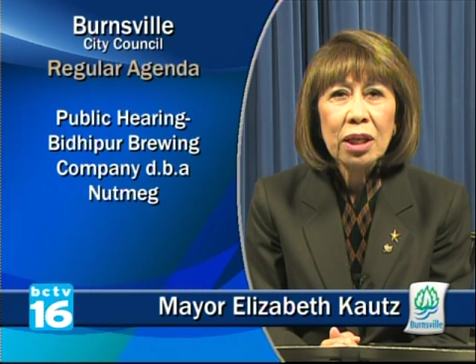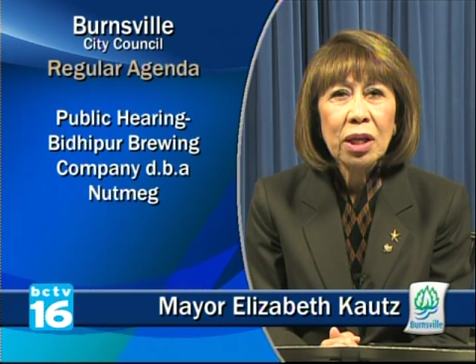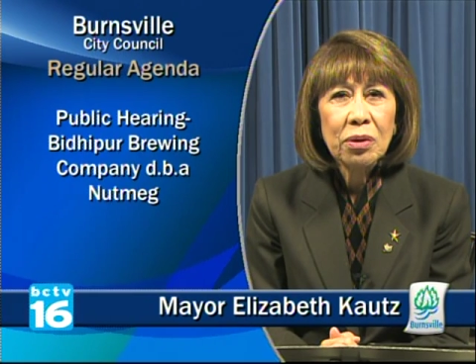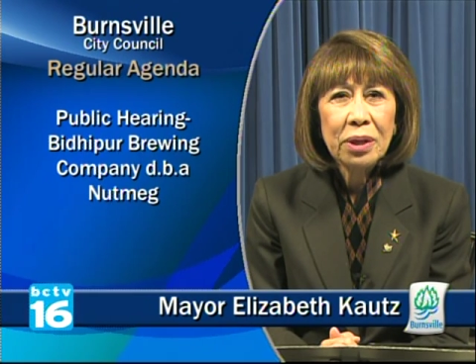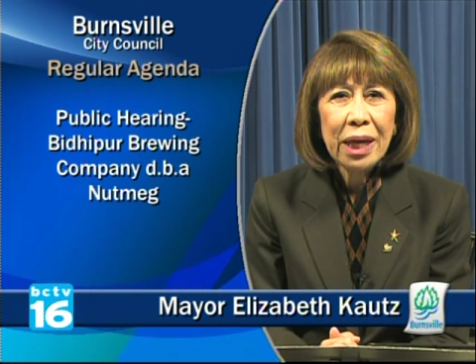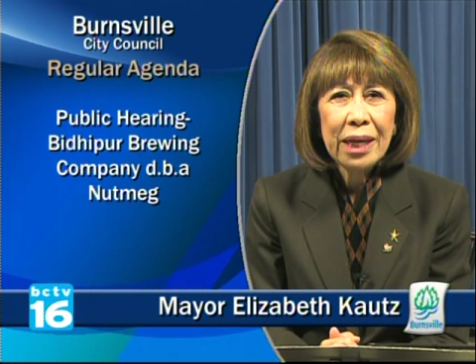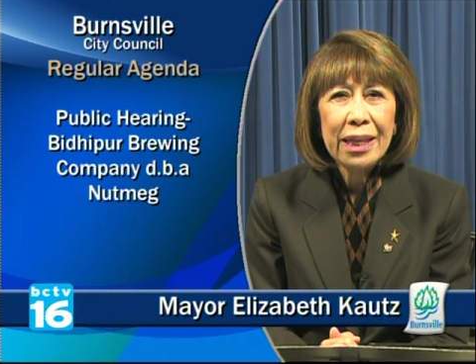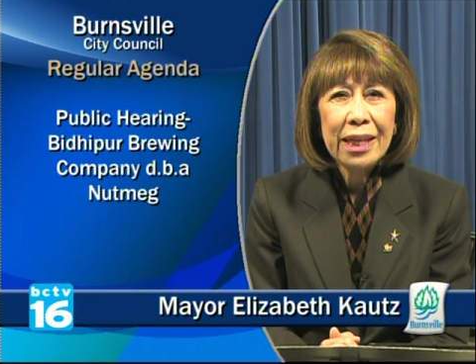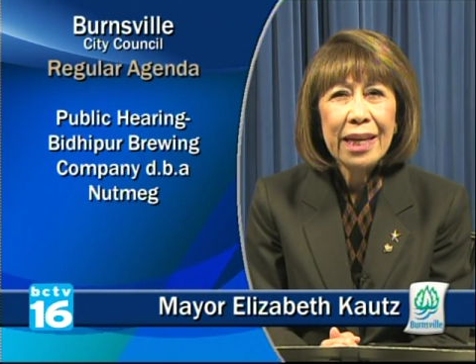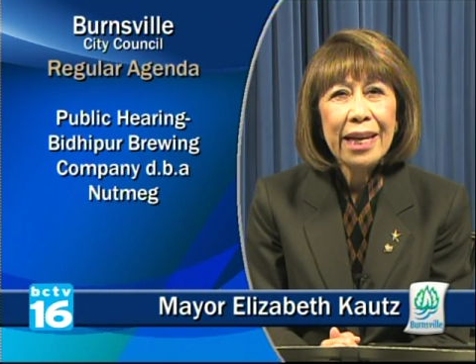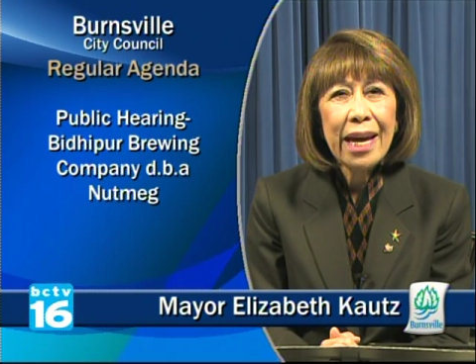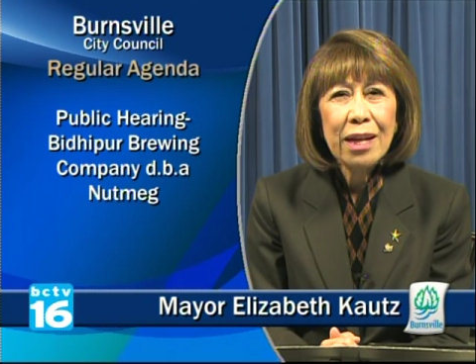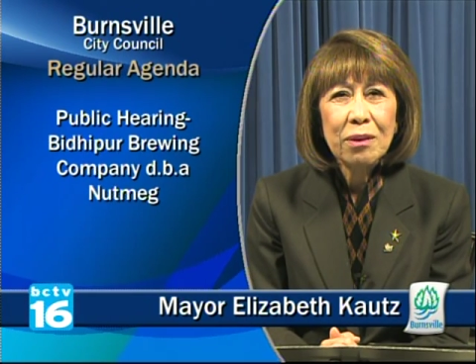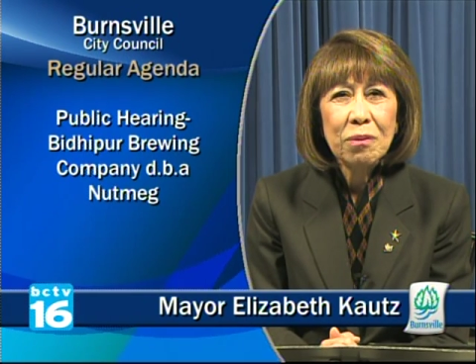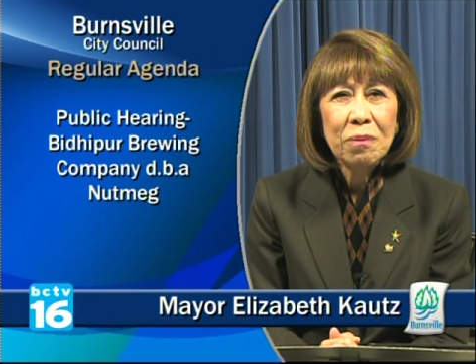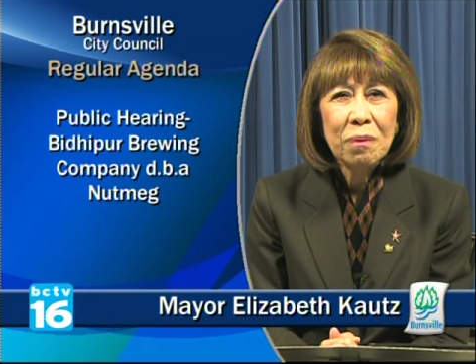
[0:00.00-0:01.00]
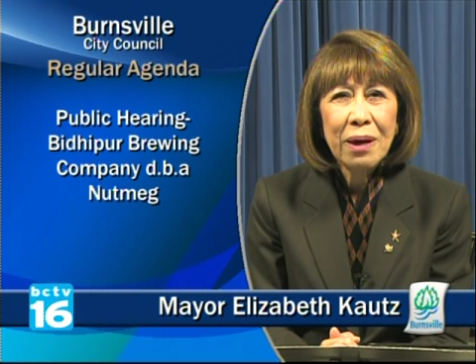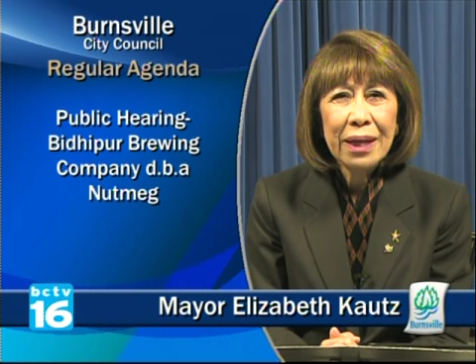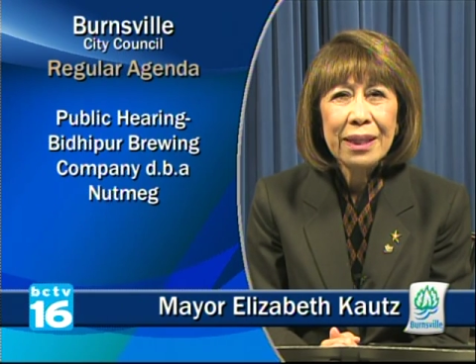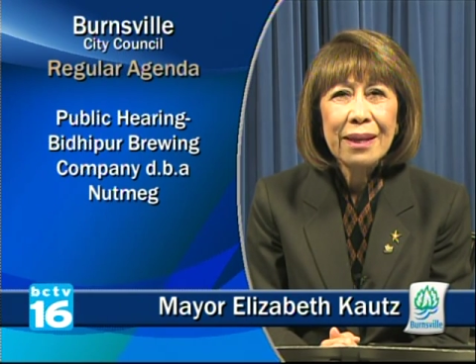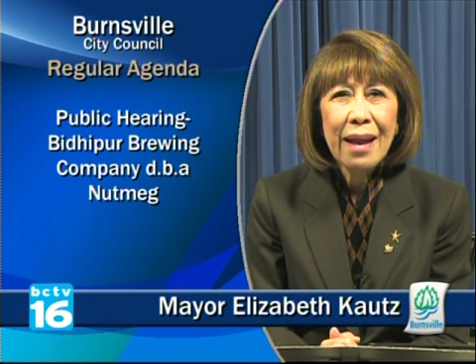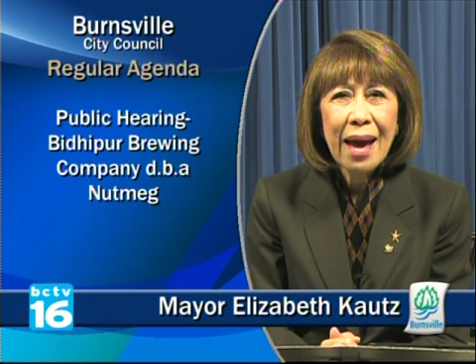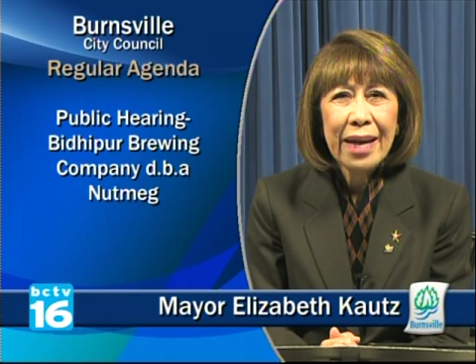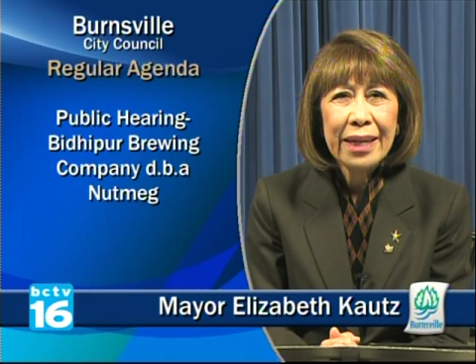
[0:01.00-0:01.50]
located at
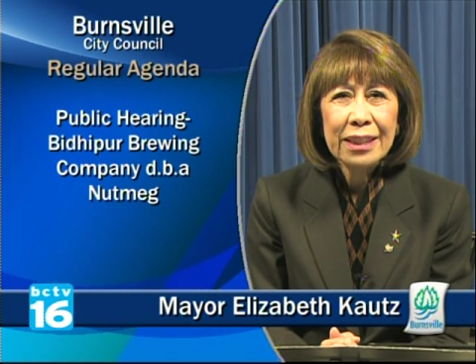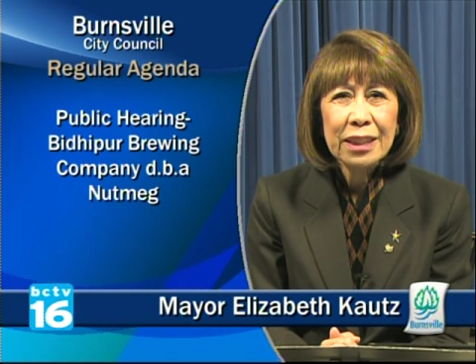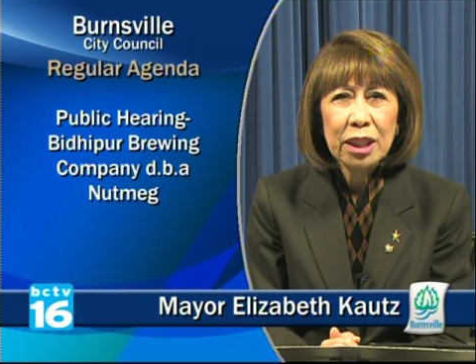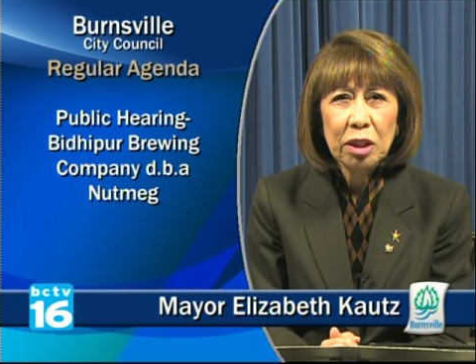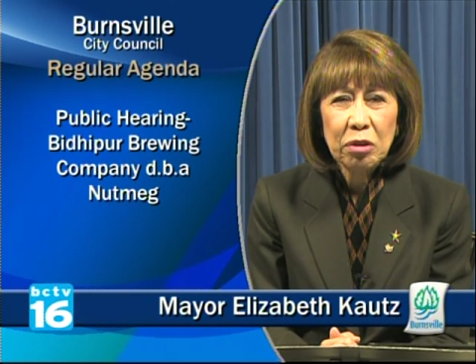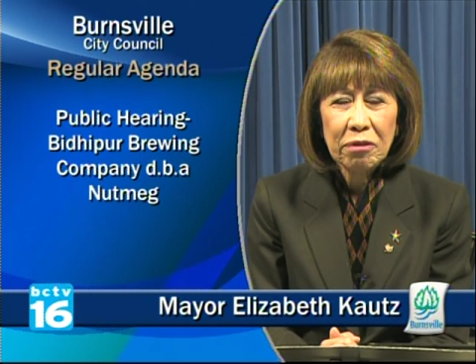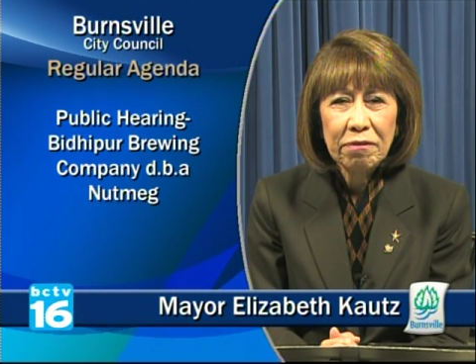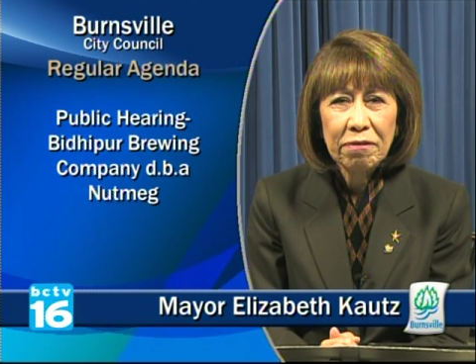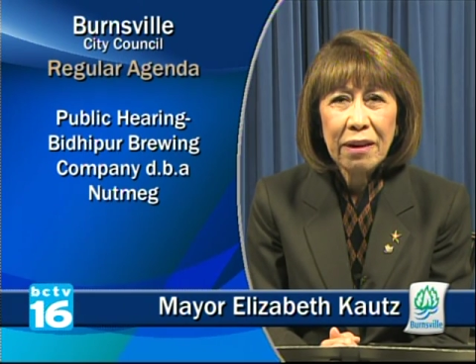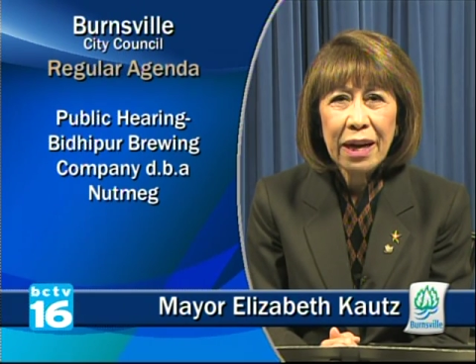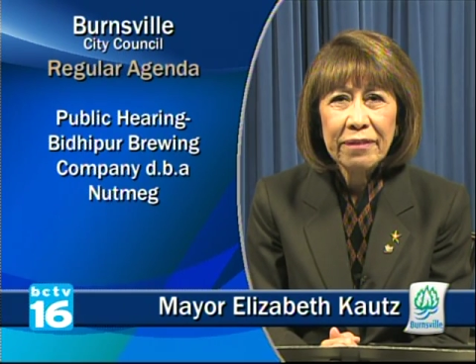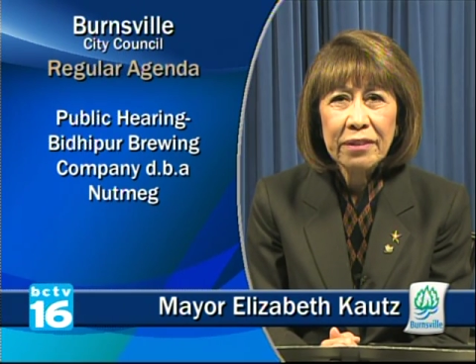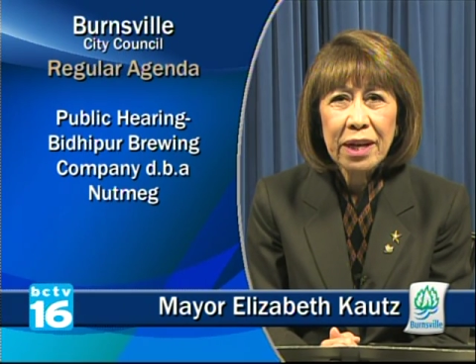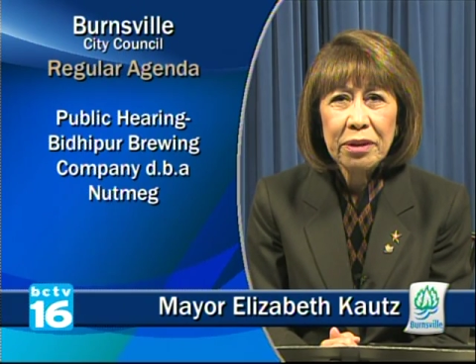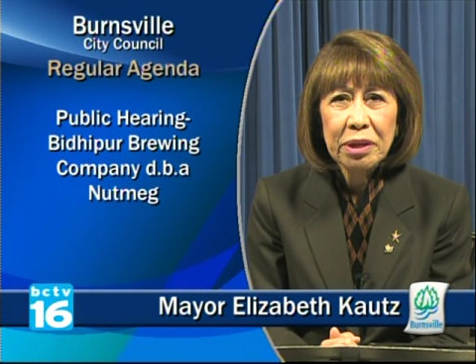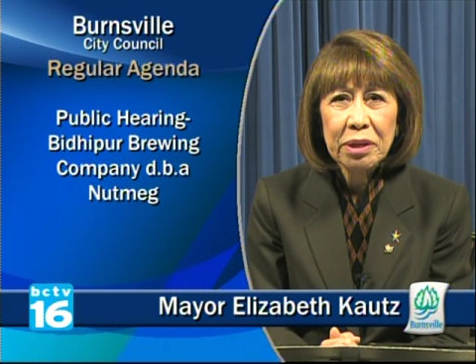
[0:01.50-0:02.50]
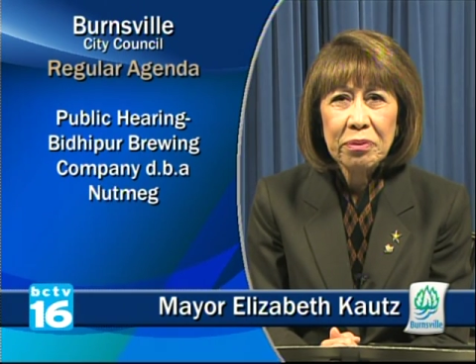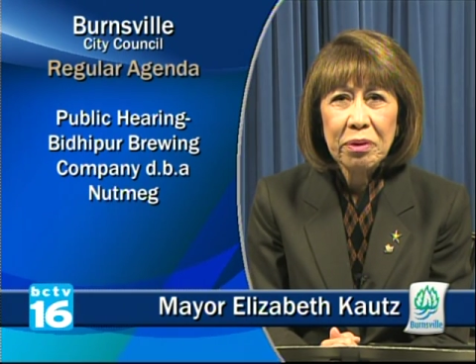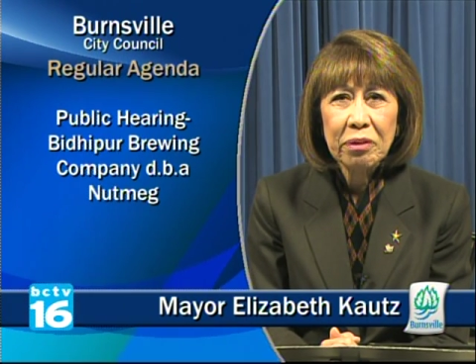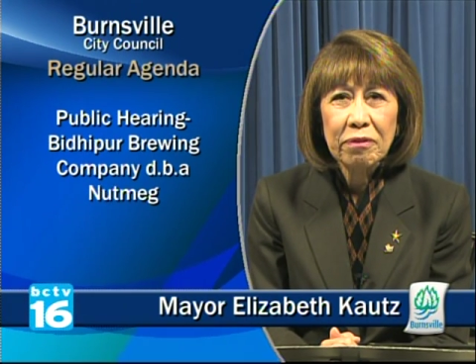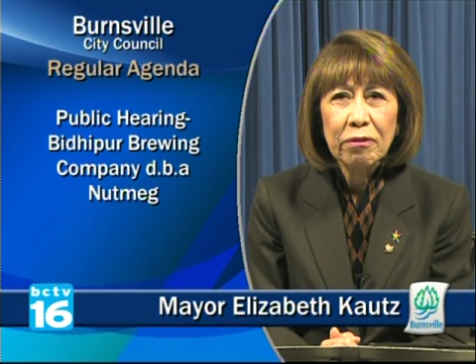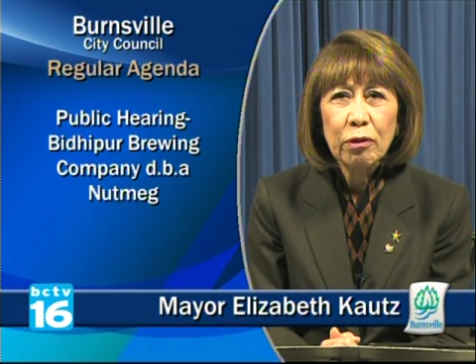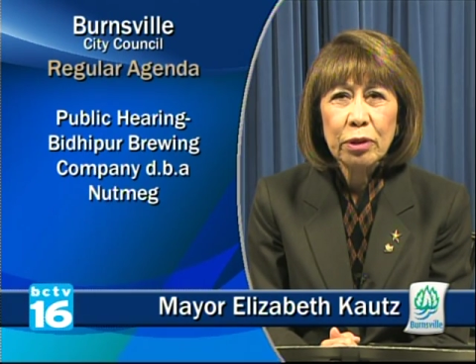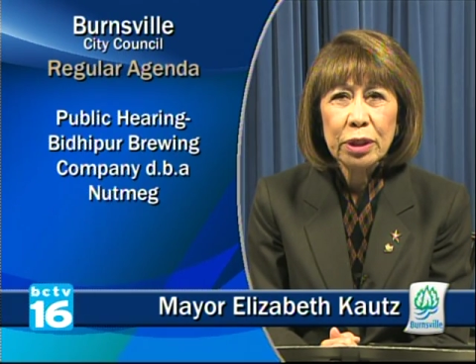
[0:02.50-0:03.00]
1905 County
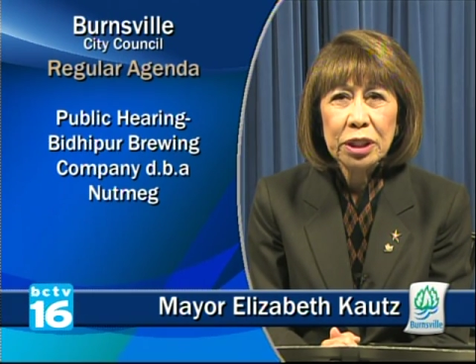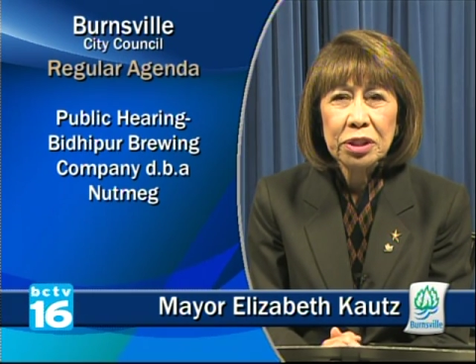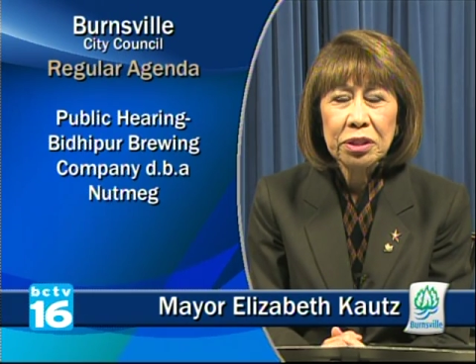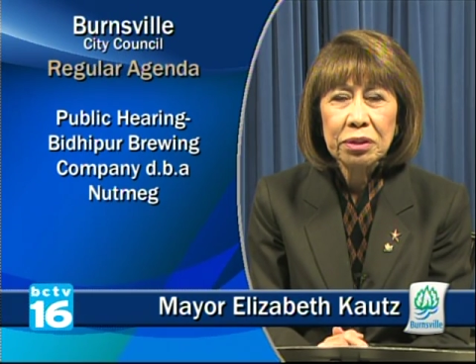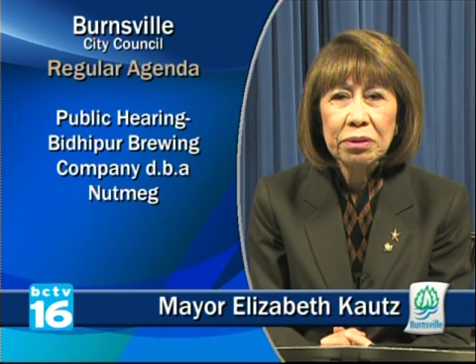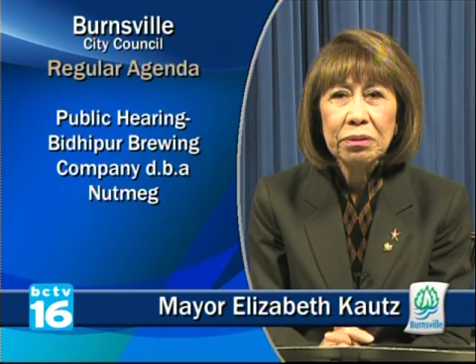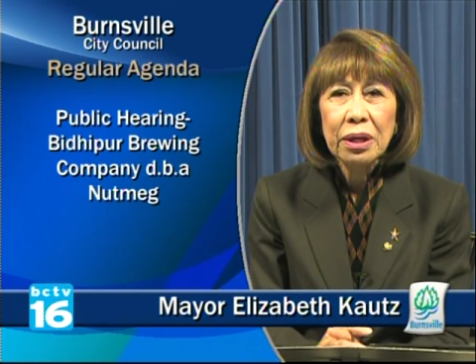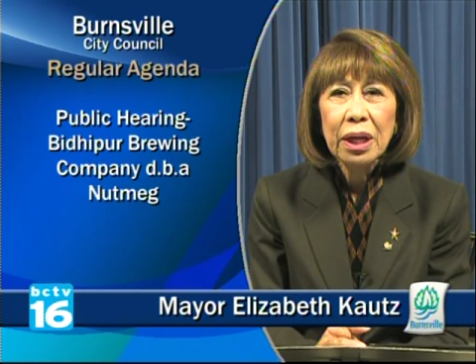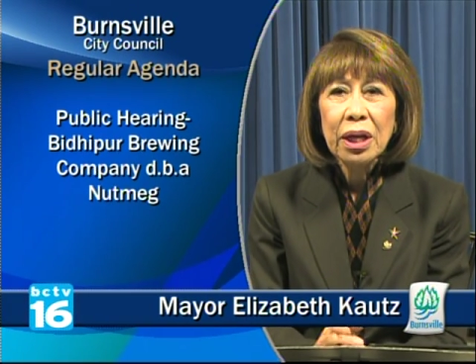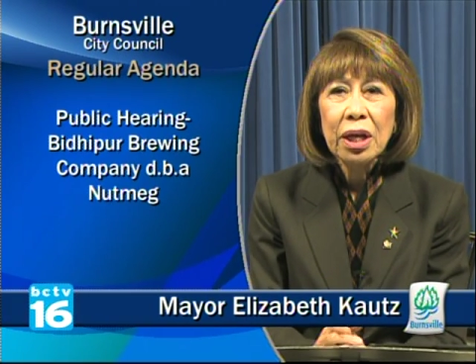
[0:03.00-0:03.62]
Road 42